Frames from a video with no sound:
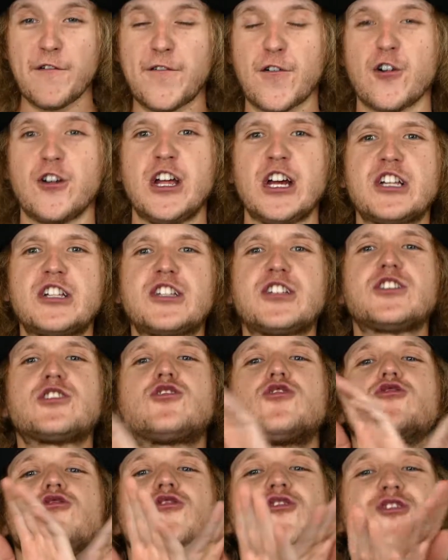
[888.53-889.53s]
for an
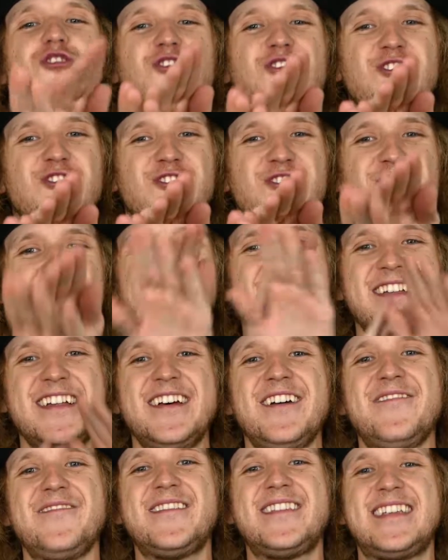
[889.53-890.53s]

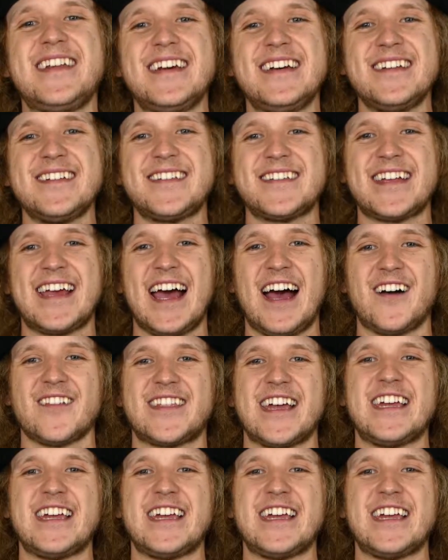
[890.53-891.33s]
exclusive discount